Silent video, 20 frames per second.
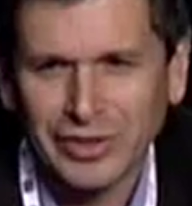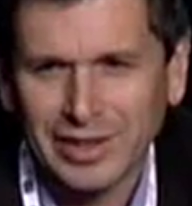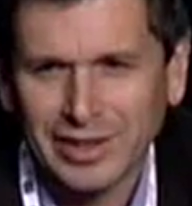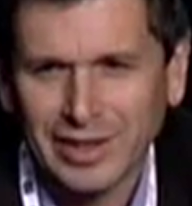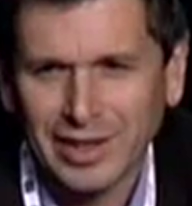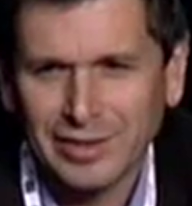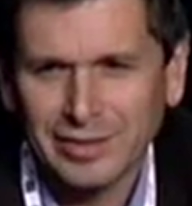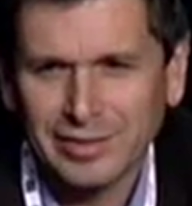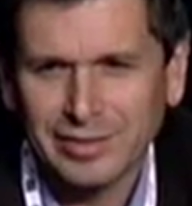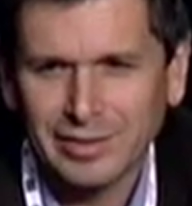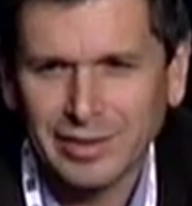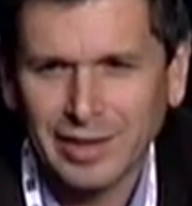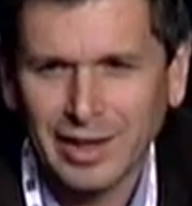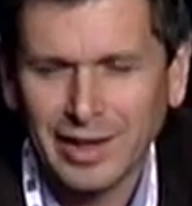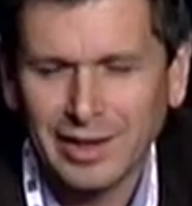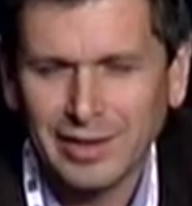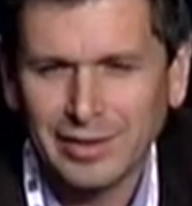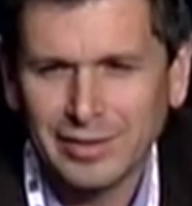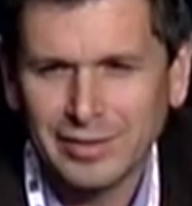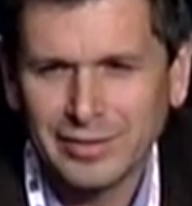I guess.
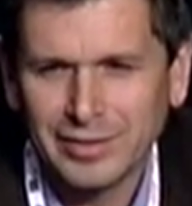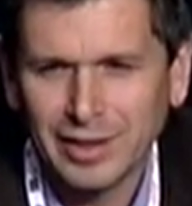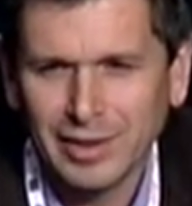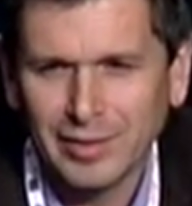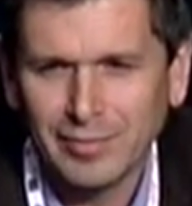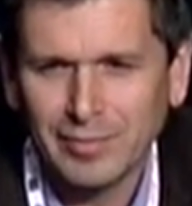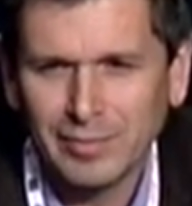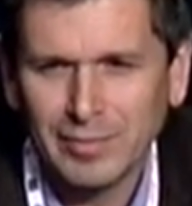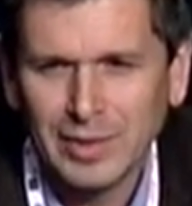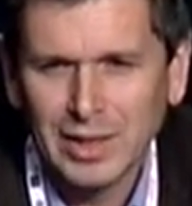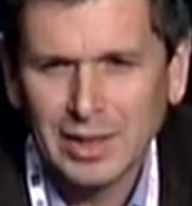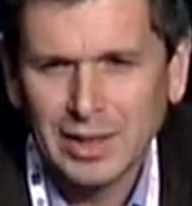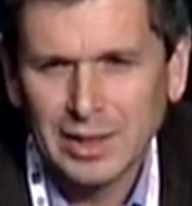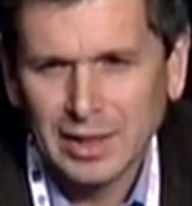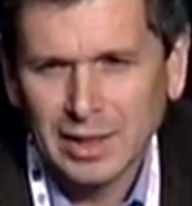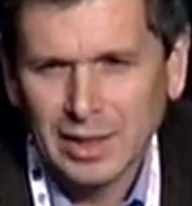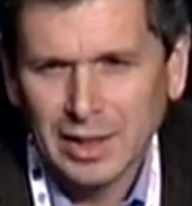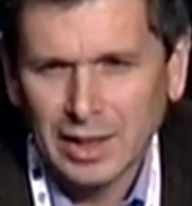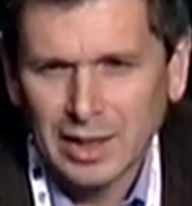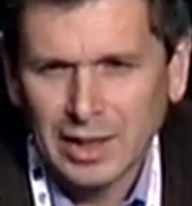And
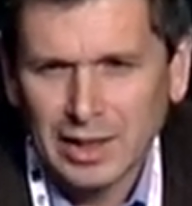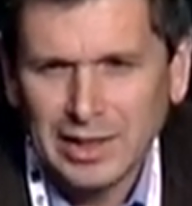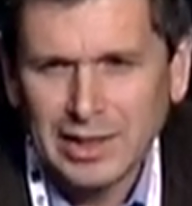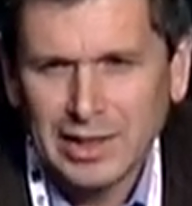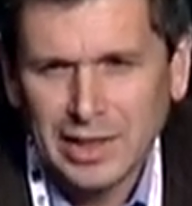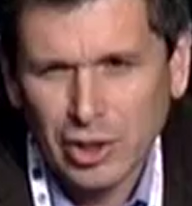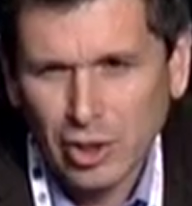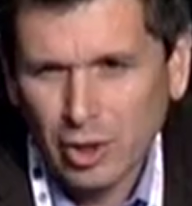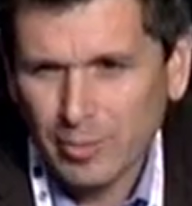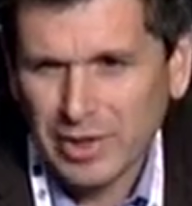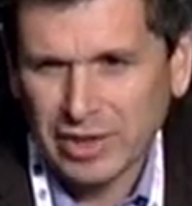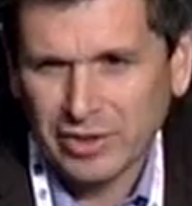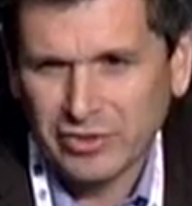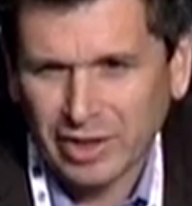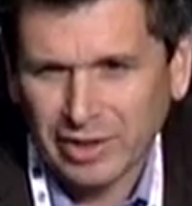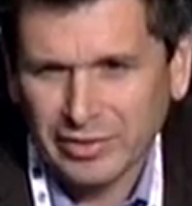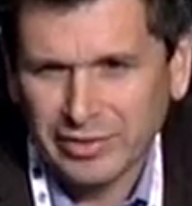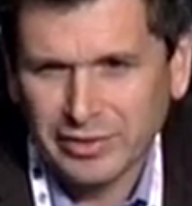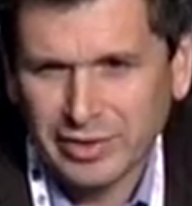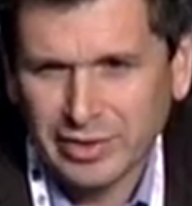economic
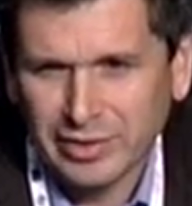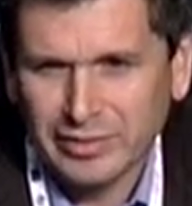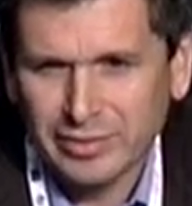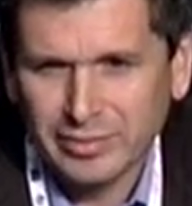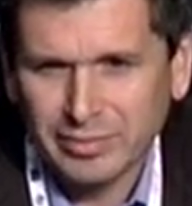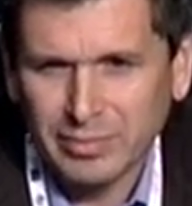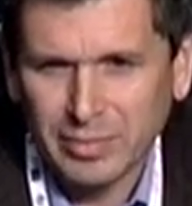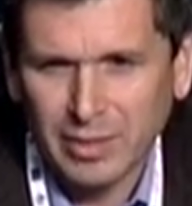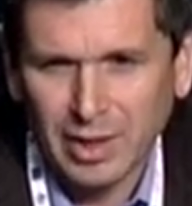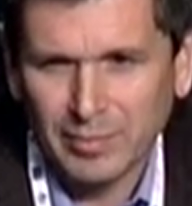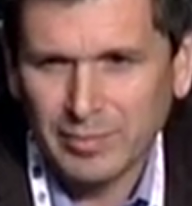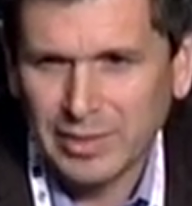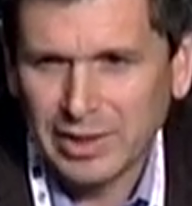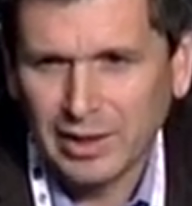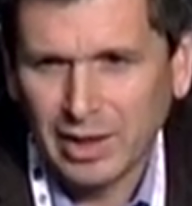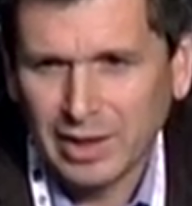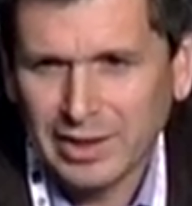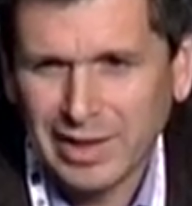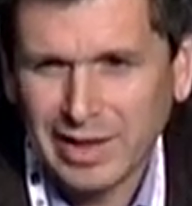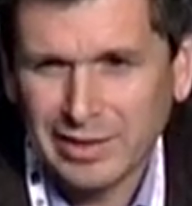justice, I mean,
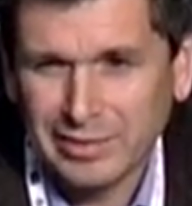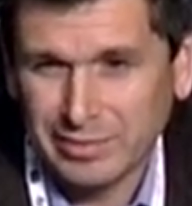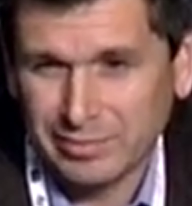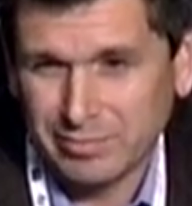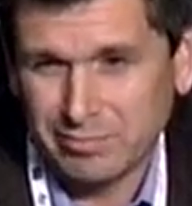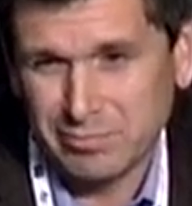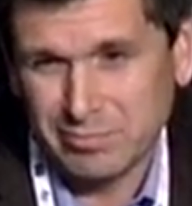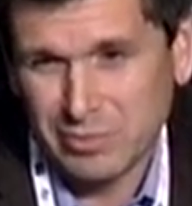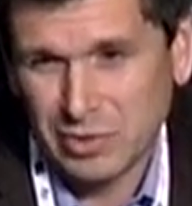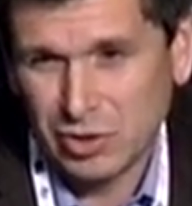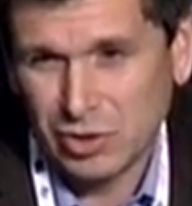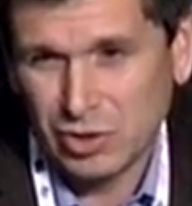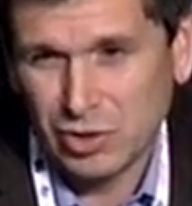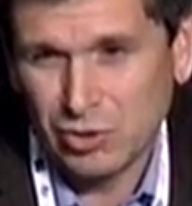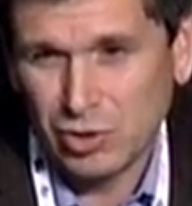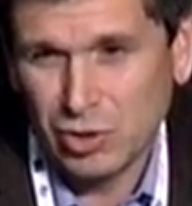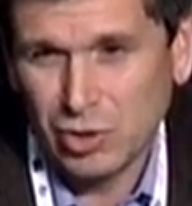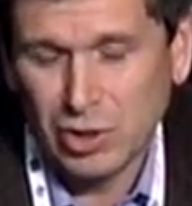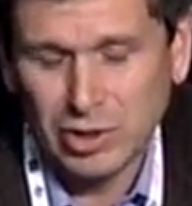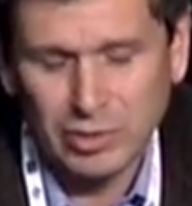I guess
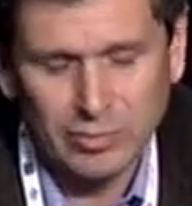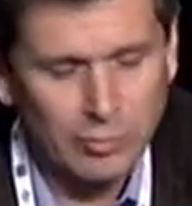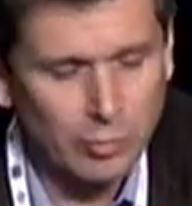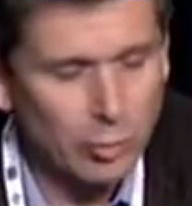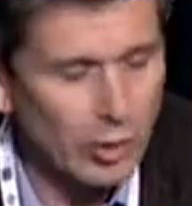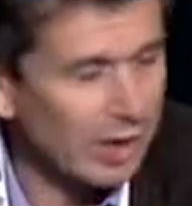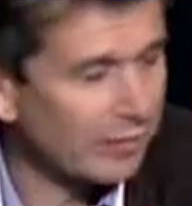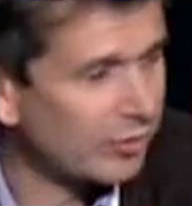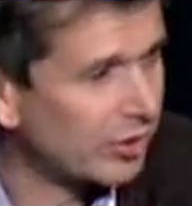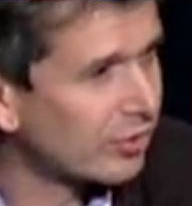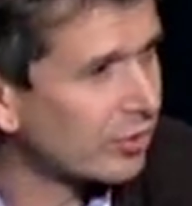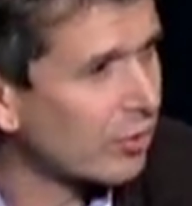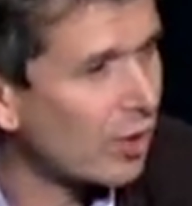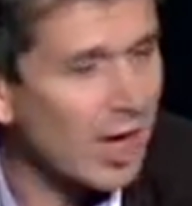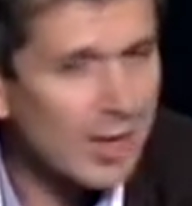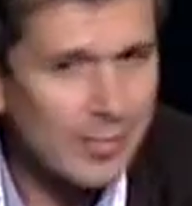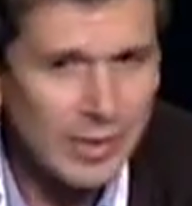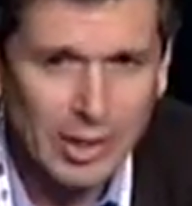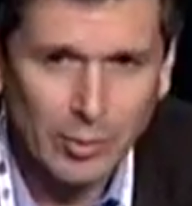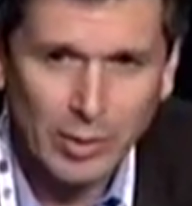what I've
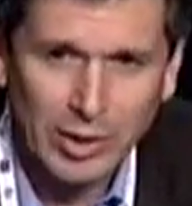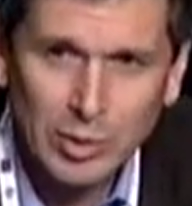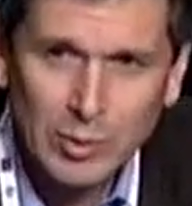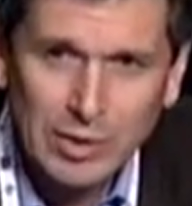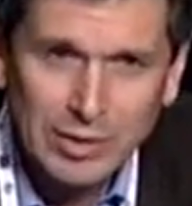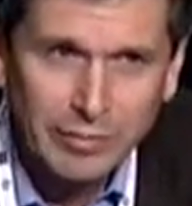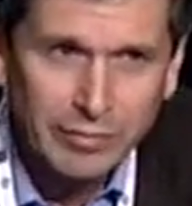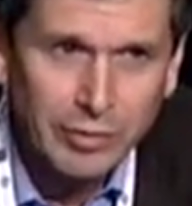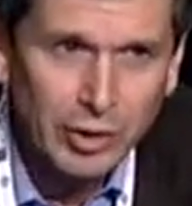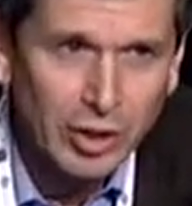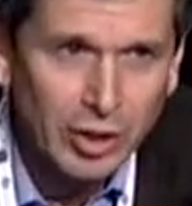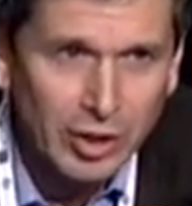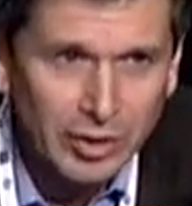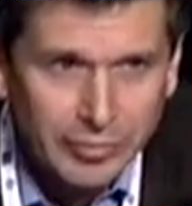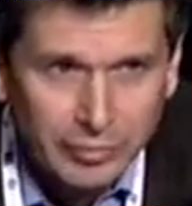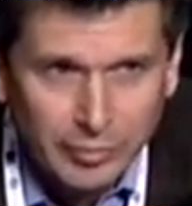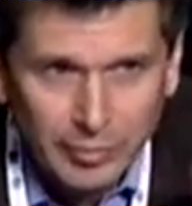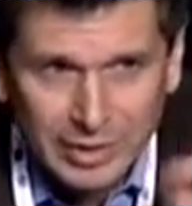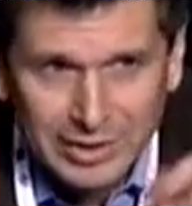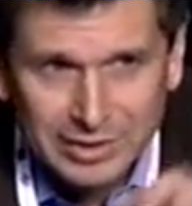described here, where you invert
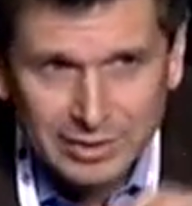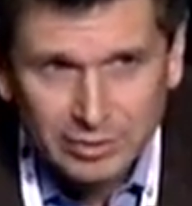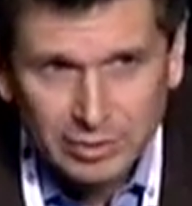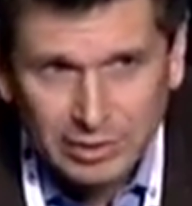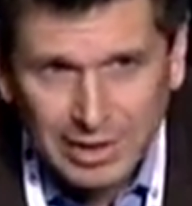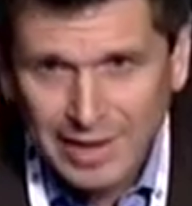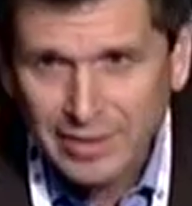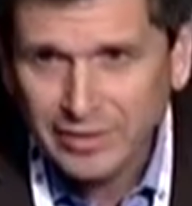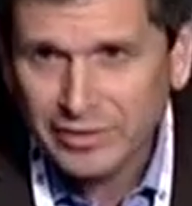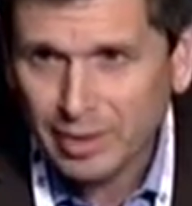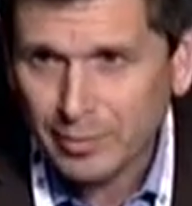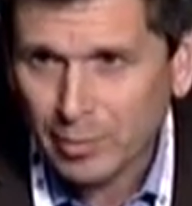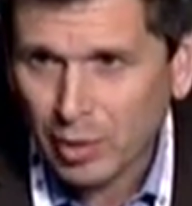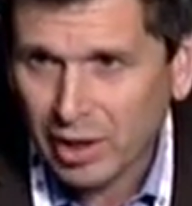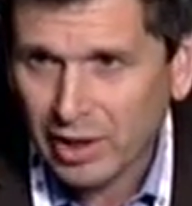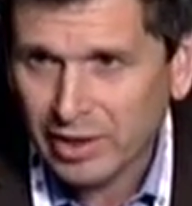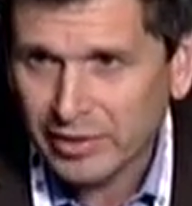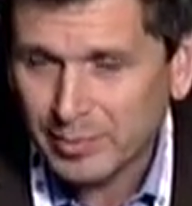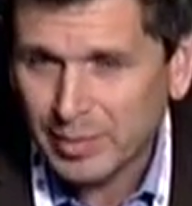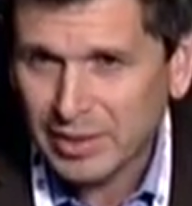from the
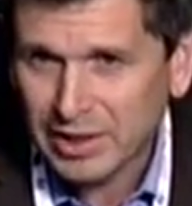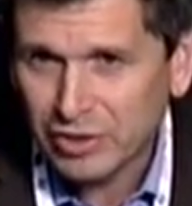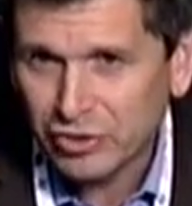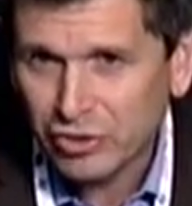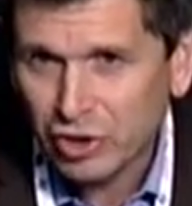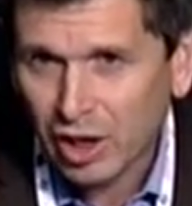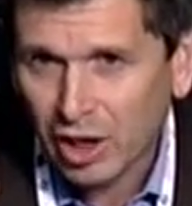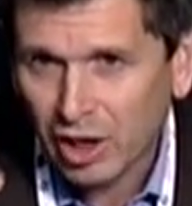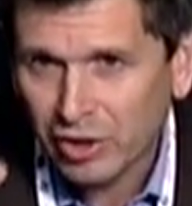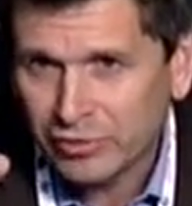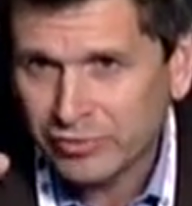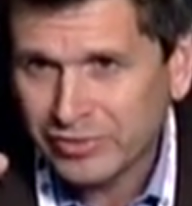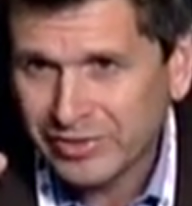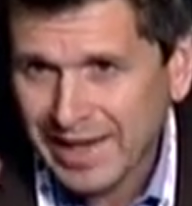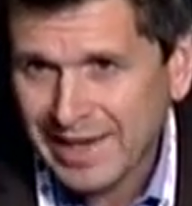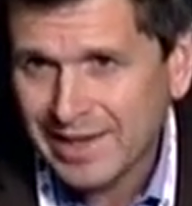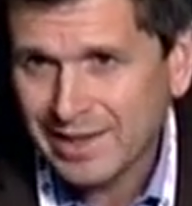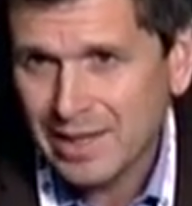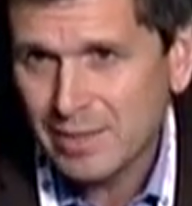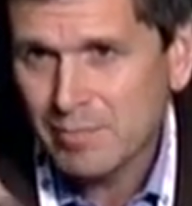enterprise being in charge,
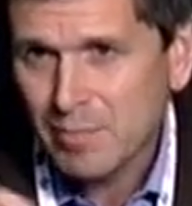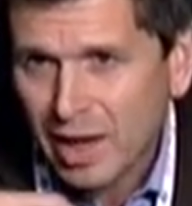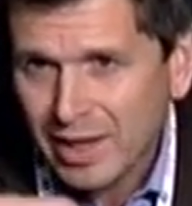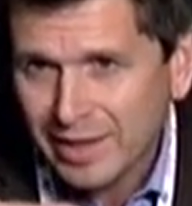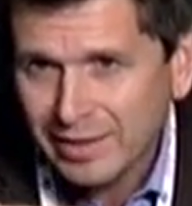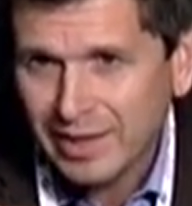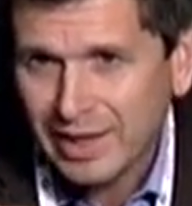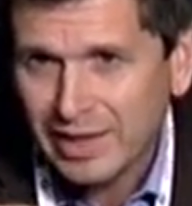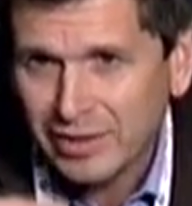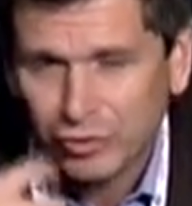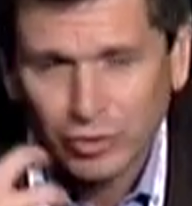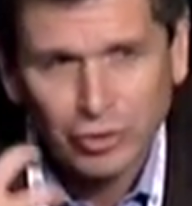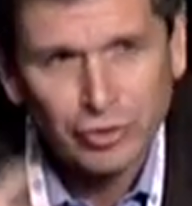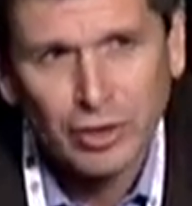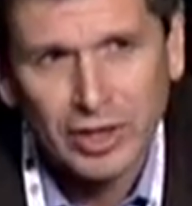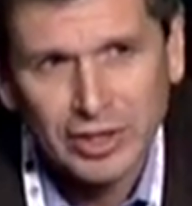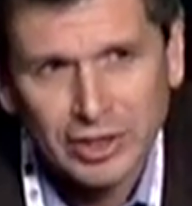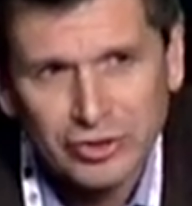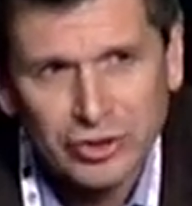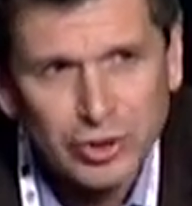taking my data and
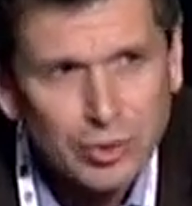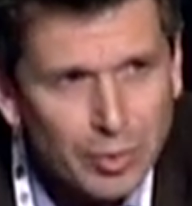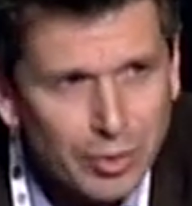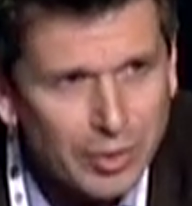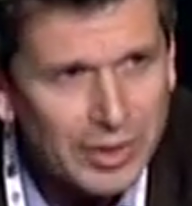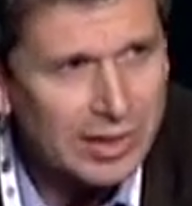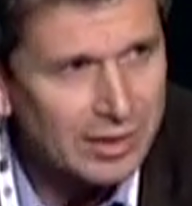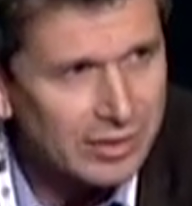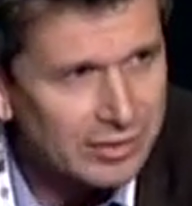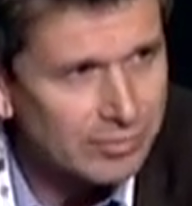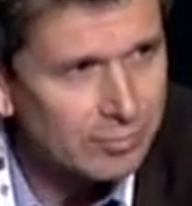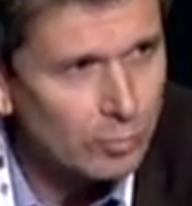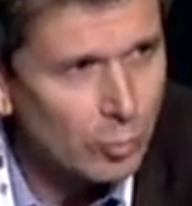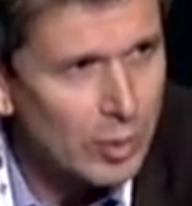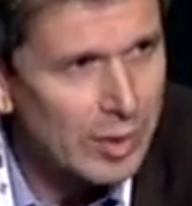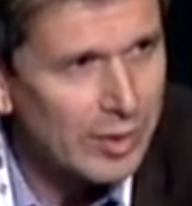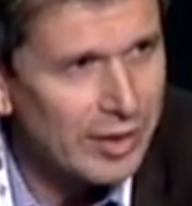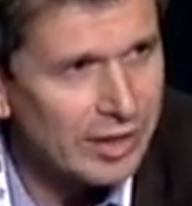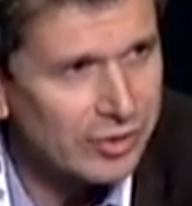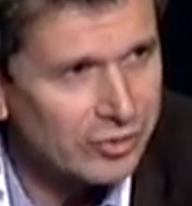trying to do things
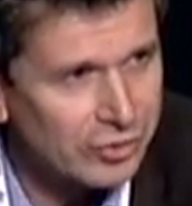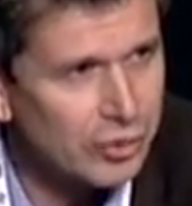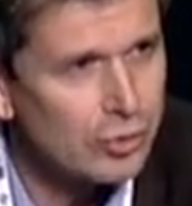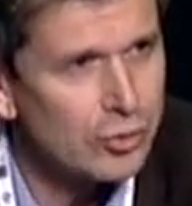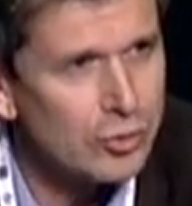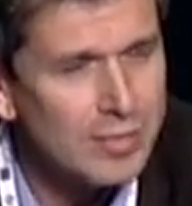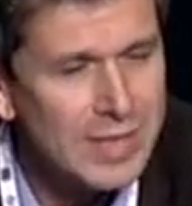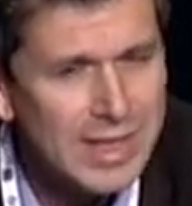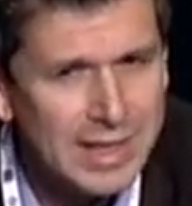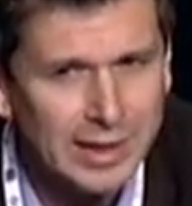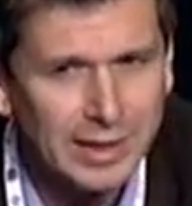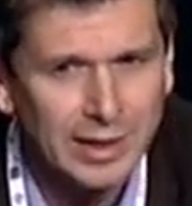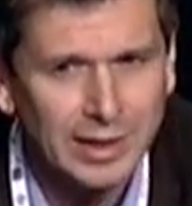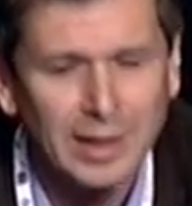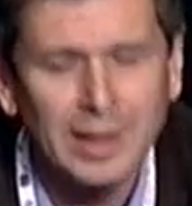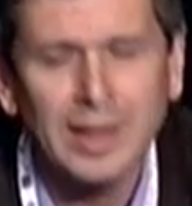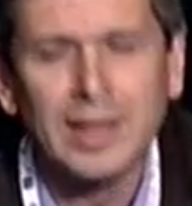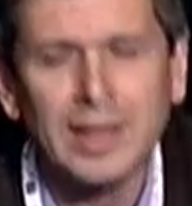with it to me,